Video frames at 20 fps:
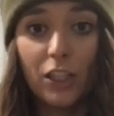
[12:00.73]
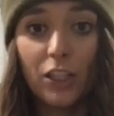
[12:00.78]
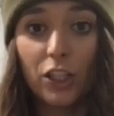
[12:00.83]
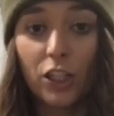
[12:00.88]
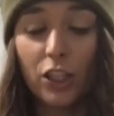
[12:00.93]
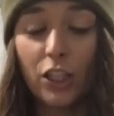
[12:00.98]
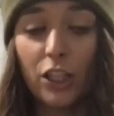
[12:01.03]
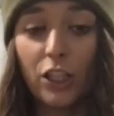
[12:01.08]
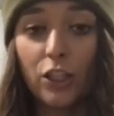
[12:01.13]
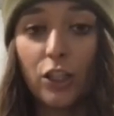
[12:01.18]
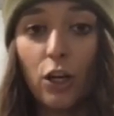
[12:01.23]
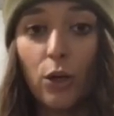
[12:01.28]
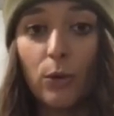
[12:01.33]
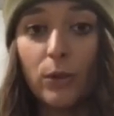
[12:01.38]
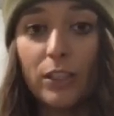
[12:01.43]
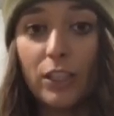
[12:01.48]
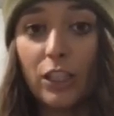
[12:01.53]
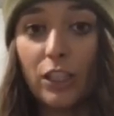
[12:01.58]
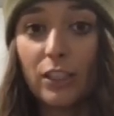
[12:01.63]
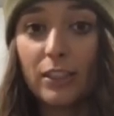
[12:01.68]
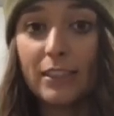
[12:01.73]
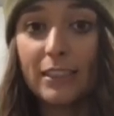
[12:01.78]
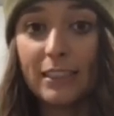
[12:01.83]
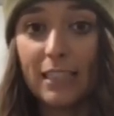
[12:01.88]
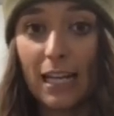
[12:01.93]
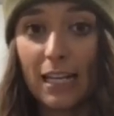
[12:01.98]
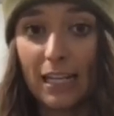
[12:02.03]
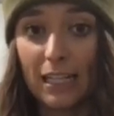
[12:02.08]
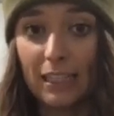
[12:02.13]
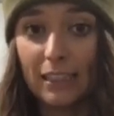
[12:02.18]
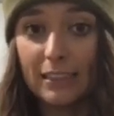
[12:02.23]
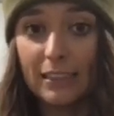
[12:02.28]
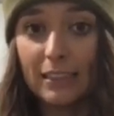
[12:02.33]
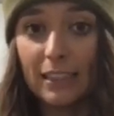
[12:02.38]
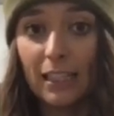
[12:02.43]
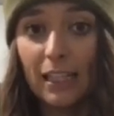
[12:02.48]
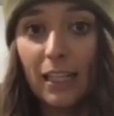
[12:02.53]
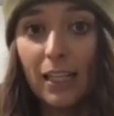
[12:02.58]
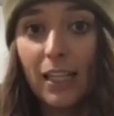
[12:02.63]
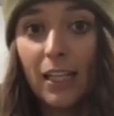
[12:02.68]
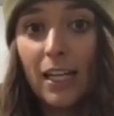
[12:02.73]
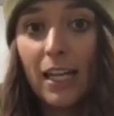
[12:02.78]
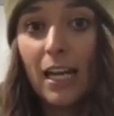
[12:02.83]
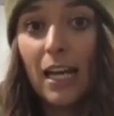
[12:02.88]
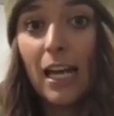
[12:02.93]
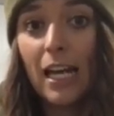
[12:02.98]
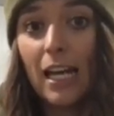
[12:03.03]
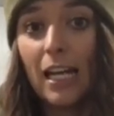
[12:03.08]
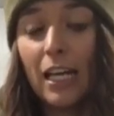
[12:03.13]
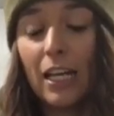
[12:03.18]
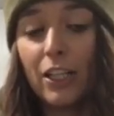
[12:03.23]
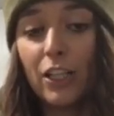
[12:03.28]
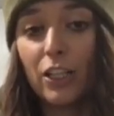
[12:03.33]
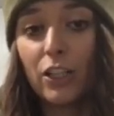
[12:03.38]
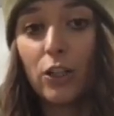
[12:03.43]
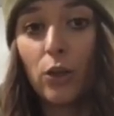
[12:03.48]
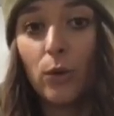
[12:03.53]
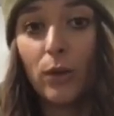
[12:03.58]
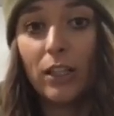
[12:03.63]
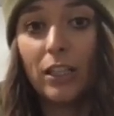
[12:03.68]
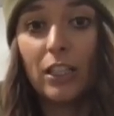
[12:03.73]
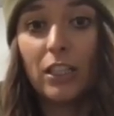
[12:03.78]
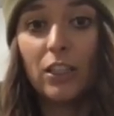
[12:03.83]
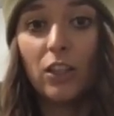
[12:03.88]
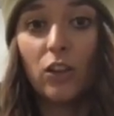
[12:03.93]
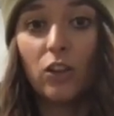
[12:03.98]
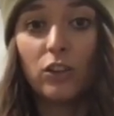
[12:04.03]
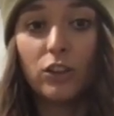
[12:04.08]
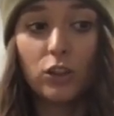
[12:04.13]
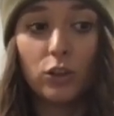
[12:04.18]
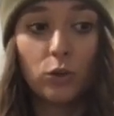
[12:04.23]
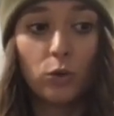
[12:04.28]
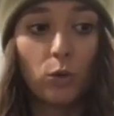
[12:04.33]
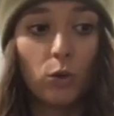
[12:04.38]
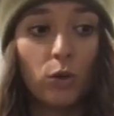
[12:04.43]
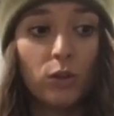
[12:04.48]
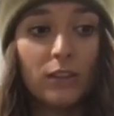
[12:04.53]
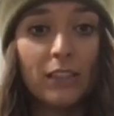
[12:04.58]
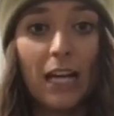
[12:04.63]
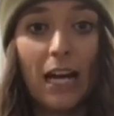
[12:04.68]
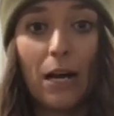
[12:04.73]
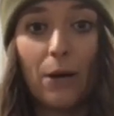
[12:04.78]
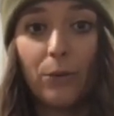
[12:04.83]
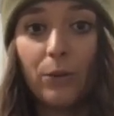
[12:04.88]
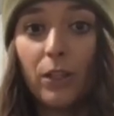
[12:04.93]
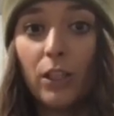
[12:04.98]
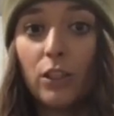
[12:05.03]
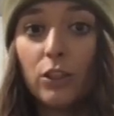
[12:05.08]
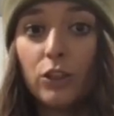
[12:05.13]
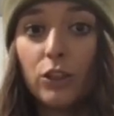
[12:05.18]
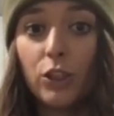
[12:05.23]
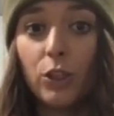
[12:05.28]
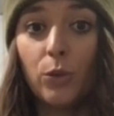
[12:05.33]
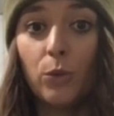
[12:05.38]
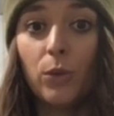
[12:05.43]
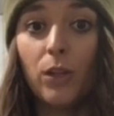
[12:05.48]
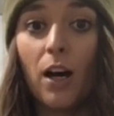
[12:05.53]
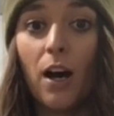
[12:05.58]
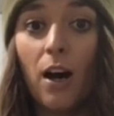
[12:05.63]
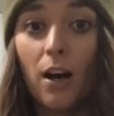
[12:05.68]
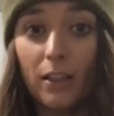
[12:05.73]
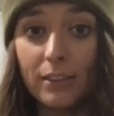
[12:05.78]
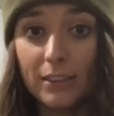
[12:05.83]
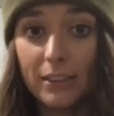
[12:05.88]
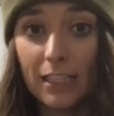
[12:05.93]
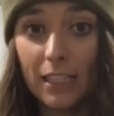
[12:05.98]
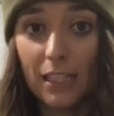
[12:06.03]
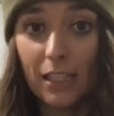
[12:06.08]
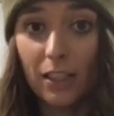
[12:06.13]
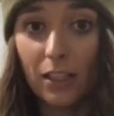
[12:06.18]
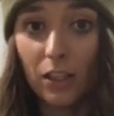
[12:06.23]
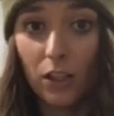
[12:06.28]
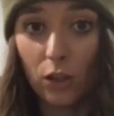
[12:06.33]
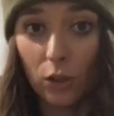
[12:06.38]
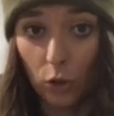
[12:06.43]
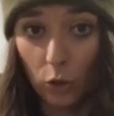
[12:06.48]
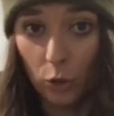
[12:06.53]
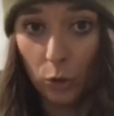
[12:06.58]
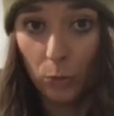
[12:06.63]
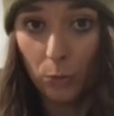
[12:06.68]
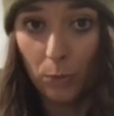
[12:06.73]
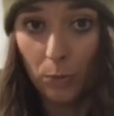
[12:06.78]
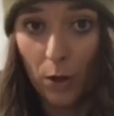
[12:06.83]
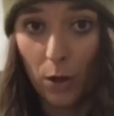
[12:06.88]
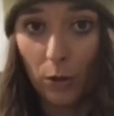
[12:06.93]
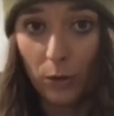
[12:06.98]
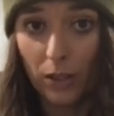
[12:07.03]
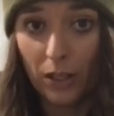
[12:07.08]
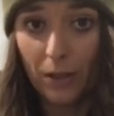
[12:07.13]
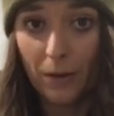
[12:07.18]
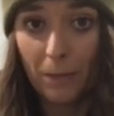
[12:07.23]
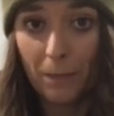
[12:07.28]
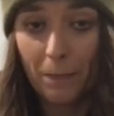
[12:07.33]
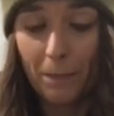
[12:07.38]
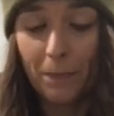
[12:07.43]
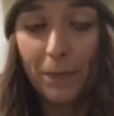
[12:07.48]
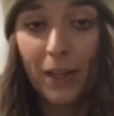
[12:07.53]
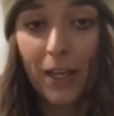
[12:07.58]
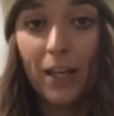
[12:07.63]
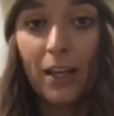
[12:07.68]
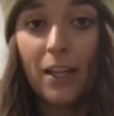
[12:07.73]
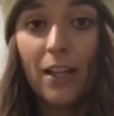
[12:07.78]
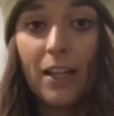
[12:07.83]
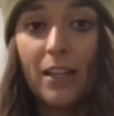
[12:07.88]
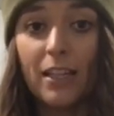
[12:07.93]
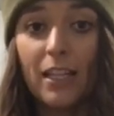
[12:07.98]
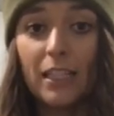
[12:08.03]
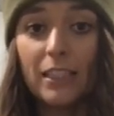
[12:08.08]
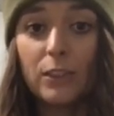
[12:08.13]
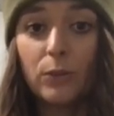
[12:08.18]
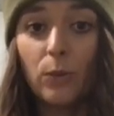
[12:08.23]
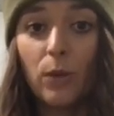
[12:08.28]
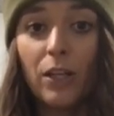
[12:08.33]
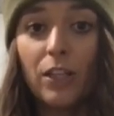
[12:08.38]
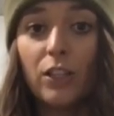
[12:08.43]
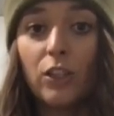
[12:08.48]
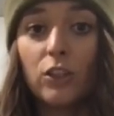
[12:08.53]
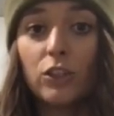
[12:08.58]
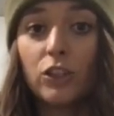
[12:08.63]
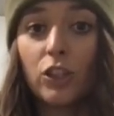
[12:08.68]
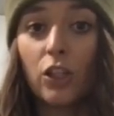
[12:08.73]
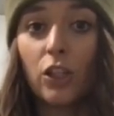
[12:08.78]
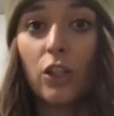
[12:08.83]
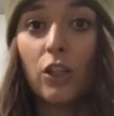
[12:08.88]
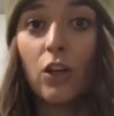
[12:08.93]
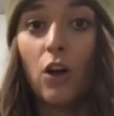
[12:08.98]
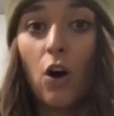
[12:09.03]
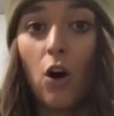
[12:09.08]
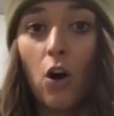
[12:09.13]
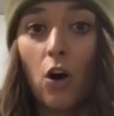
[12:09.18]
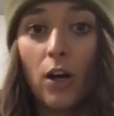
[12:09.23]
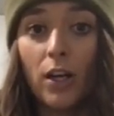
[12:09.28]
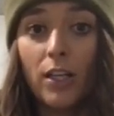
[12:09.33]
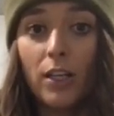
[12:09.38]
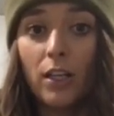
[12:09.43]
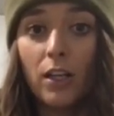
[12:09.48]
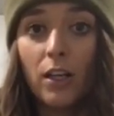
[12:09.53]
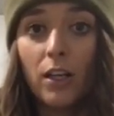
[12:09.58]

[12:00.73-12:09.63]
you're gonna go into your settings, and you're going to scroll down to the hunting loop mode. This one you'll turn on.